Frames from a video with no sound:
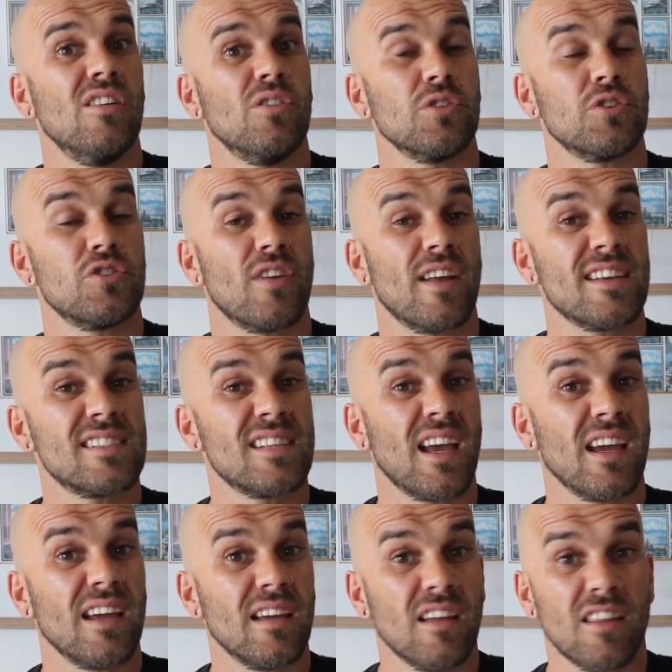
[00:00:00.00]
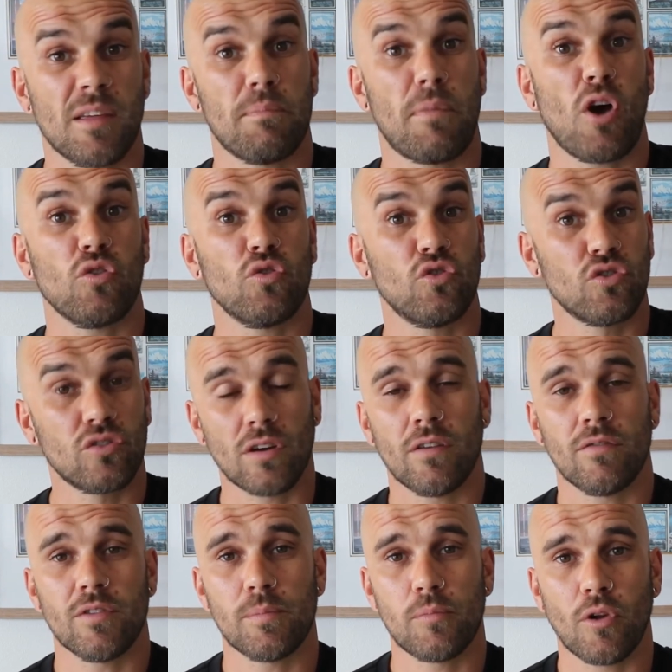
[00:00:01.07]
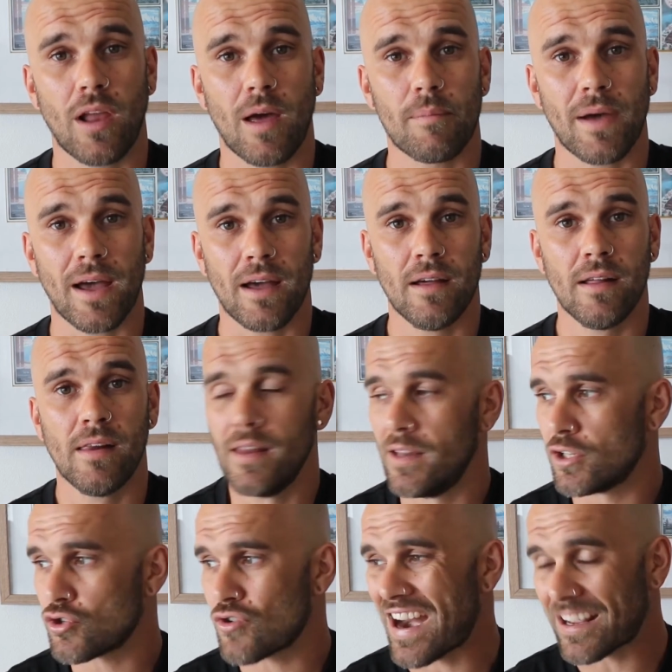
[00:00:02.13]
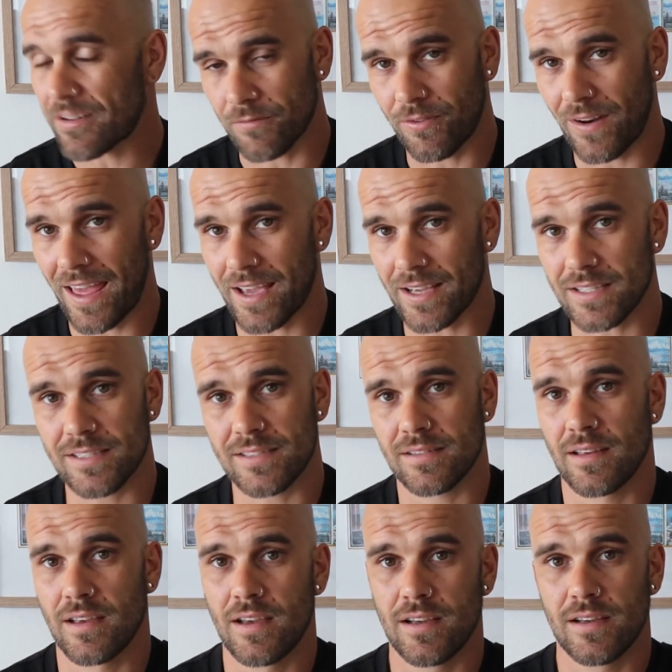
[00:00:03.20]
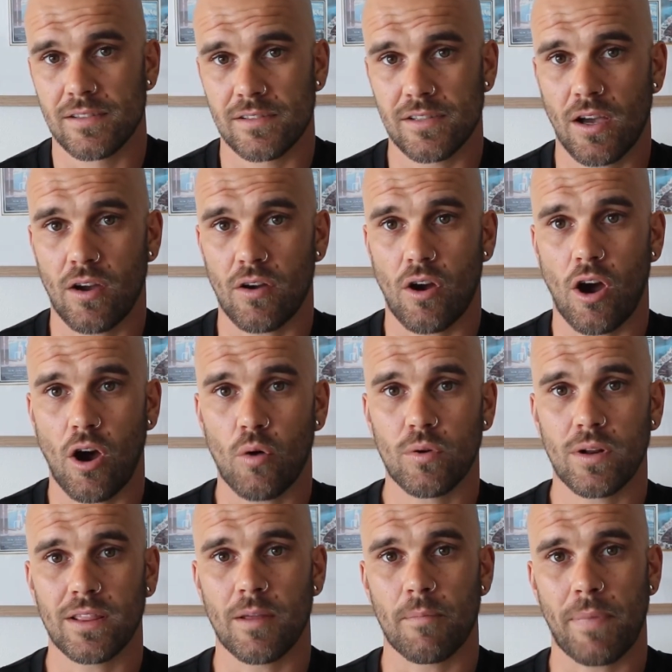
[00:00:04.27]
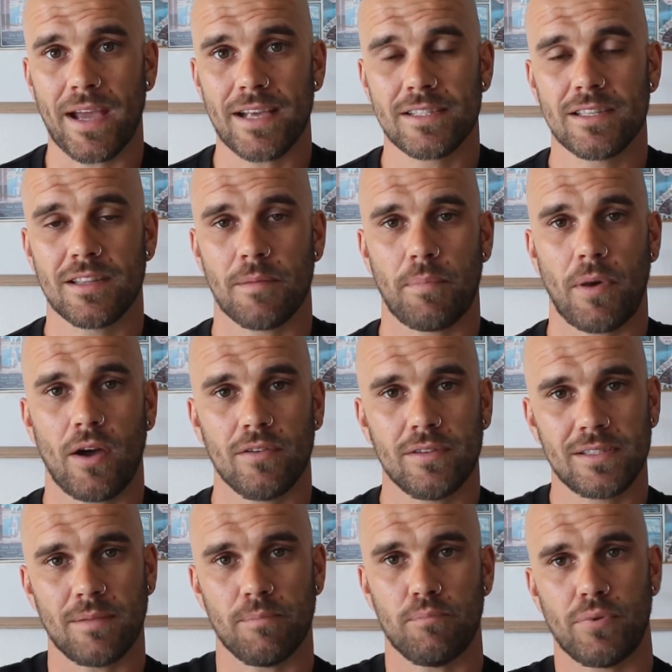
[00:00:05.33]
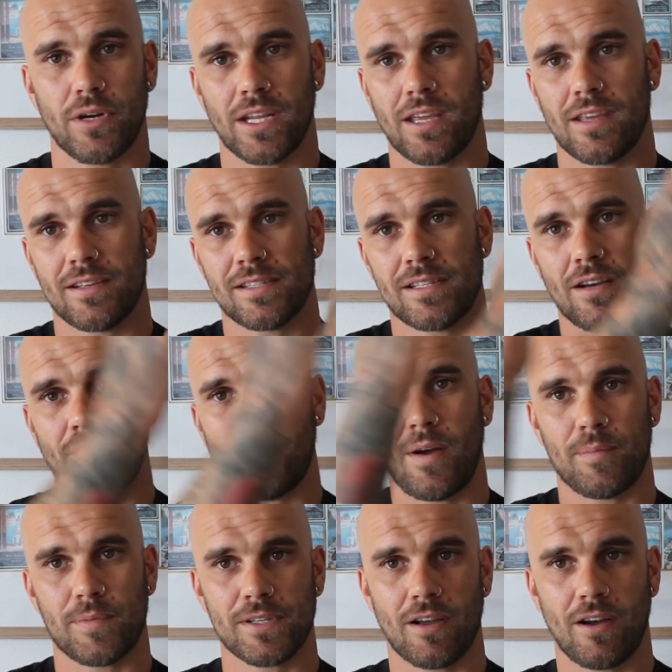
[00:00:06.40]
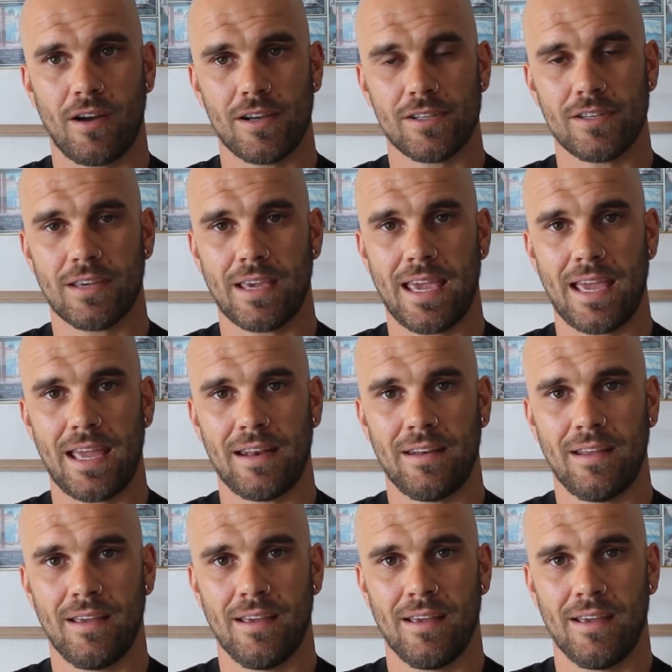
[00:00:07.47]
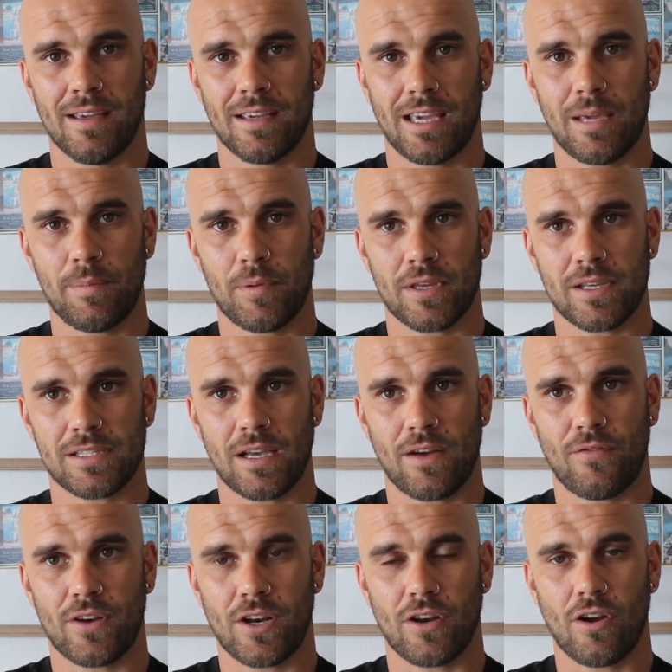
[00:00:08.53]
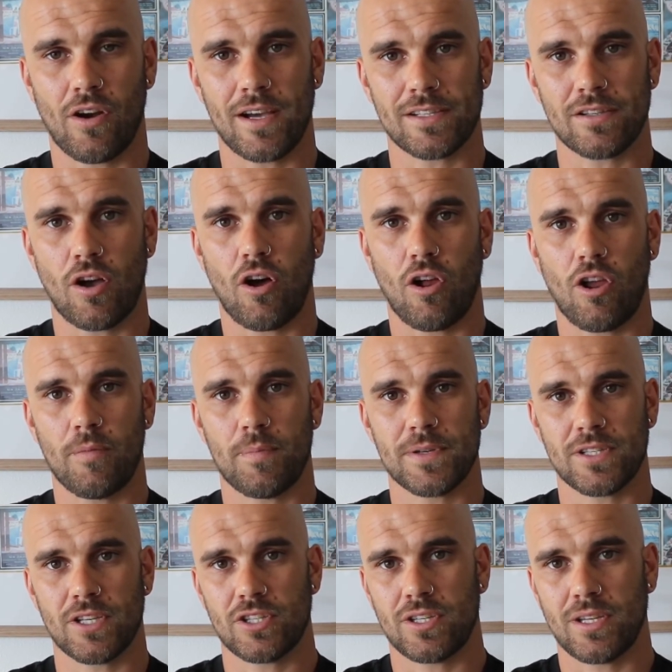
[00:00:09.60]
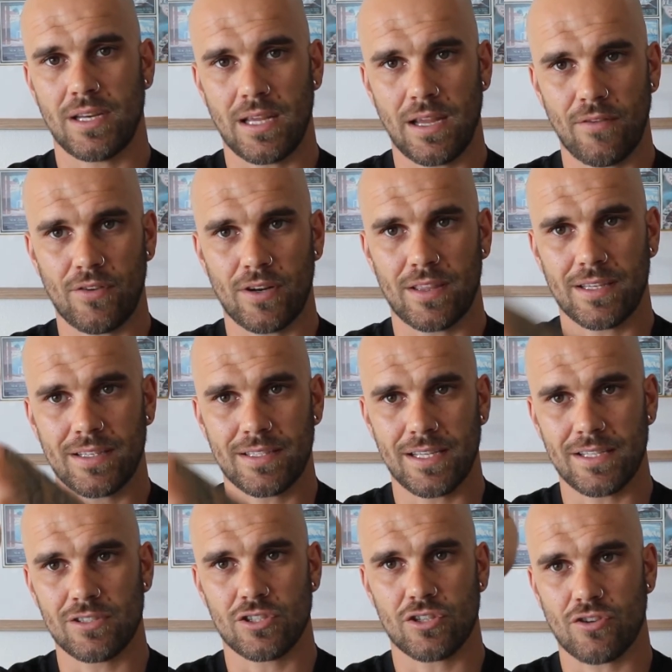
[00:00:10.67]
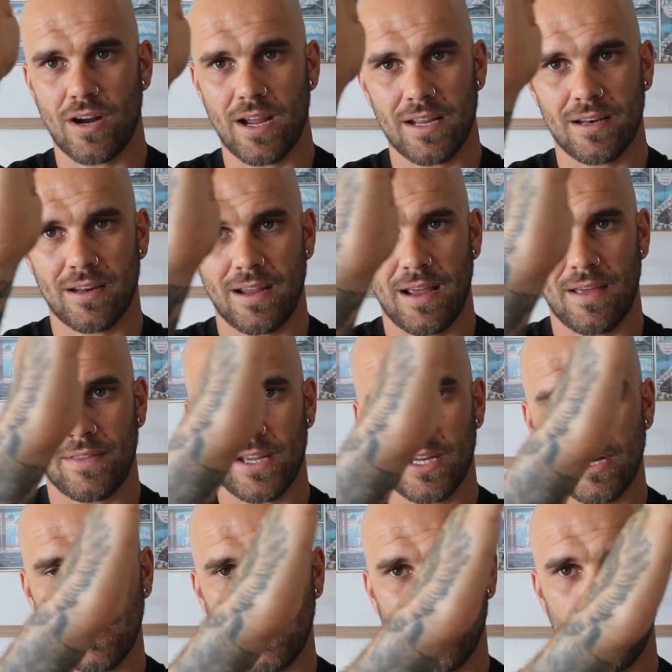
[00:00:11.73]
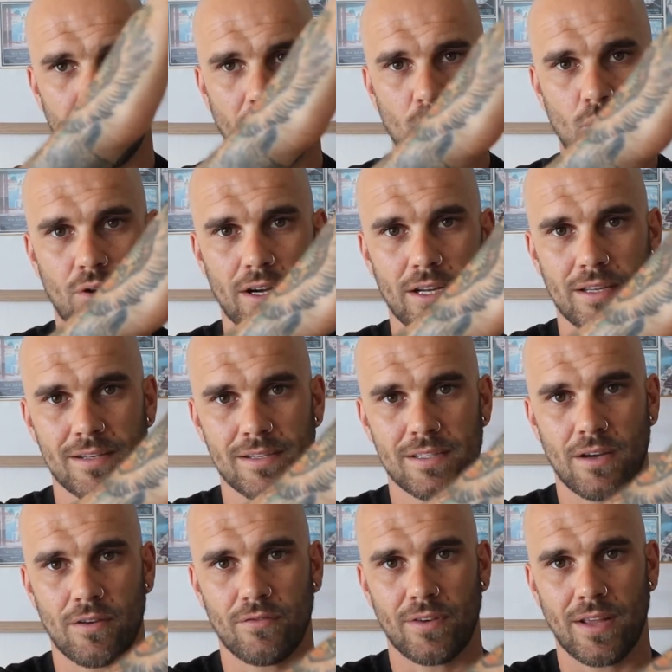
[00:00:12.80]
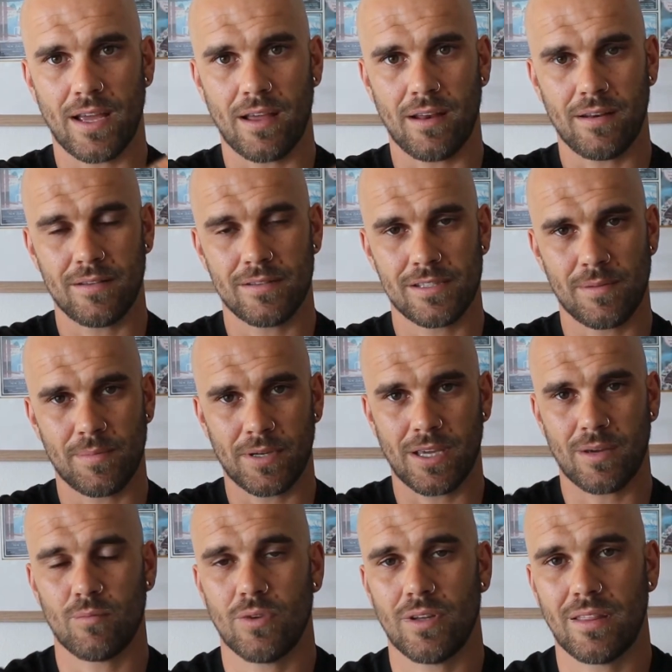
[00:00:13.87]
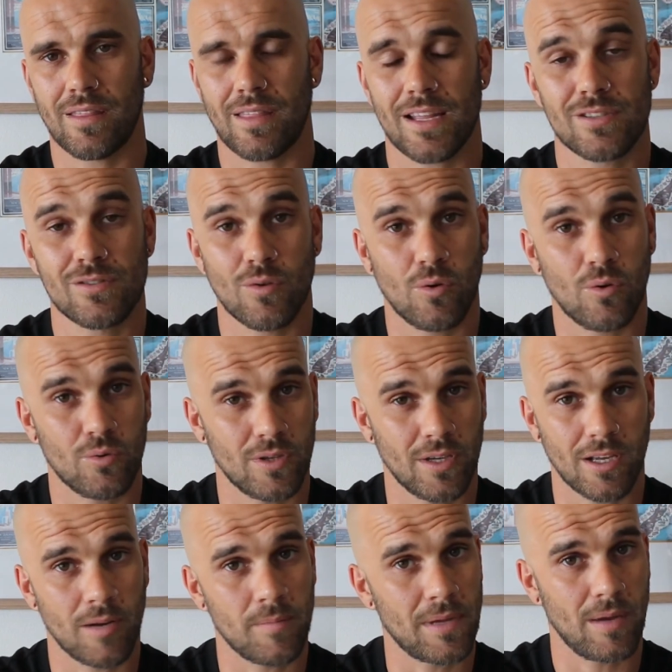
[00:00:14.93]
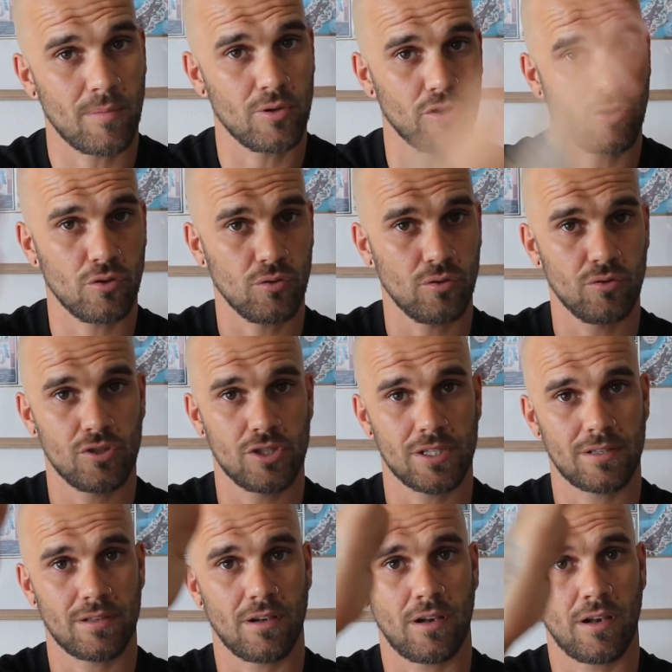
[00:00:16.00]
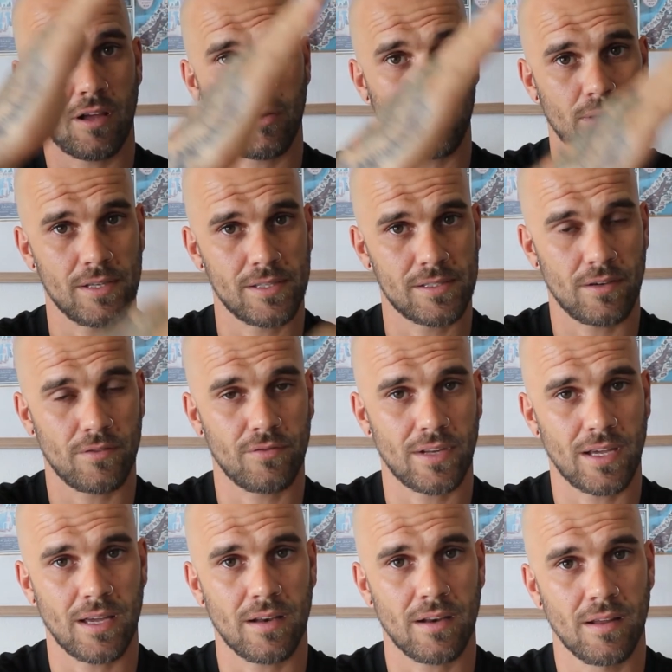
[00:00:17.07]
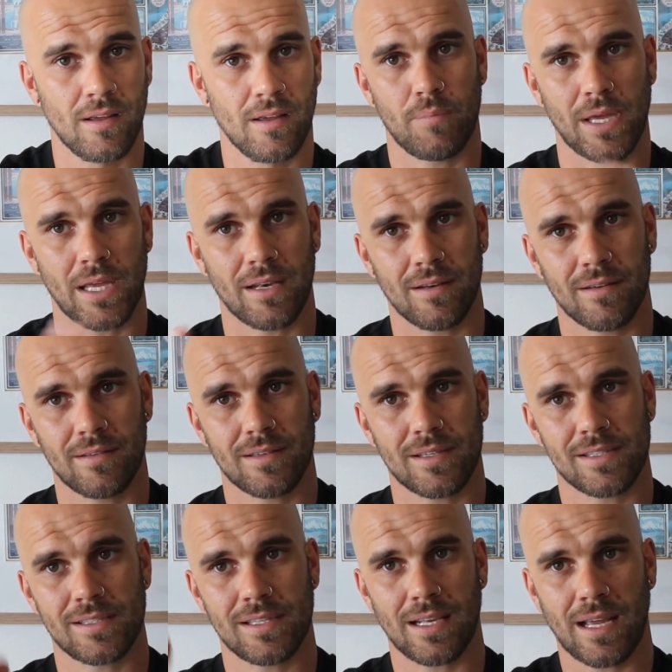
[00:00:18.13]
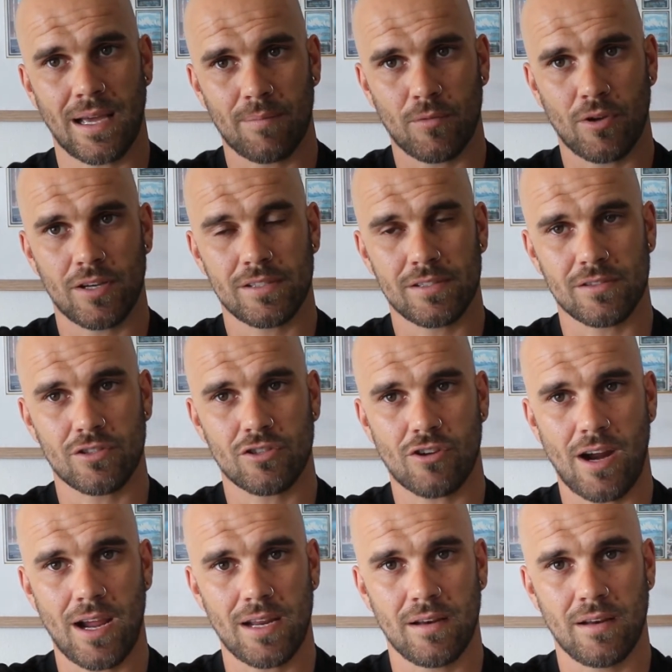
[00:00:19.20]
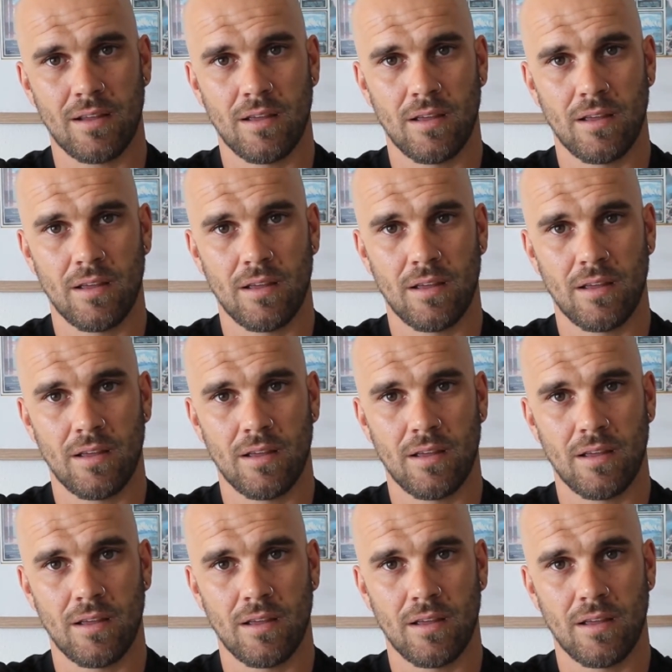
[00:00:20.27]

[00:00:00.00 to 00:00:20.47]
or should I say, the post of the pull-up bar. Dragon flags. So holding the base of the post and bringing yourself up as high as you can, keeping yourself in a nice hollow position, everything dead straight, and then lowering yourself down. To begin with, that's all you're going to be able to do. Just lower yourself down. Bend to sit up nice and straight,